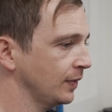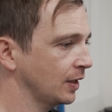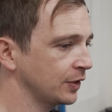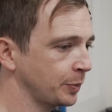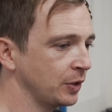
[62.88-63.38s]

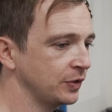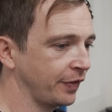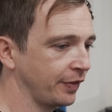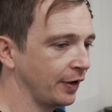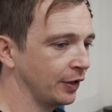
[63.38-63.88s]
I suppose the
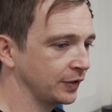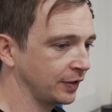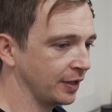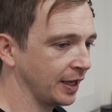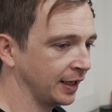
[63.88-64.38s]
first
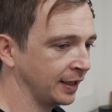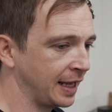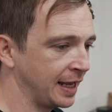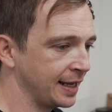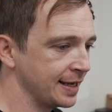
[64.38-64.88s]
thing
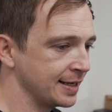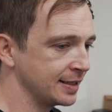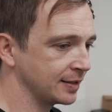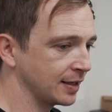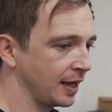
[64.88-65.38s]

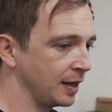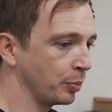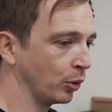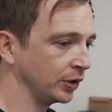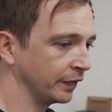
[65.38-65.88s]
is a
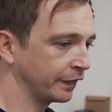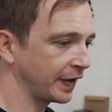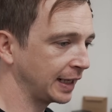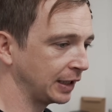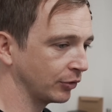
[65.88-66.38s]
point of
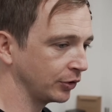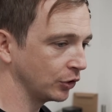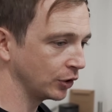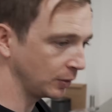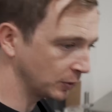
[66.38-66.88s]
failure on the early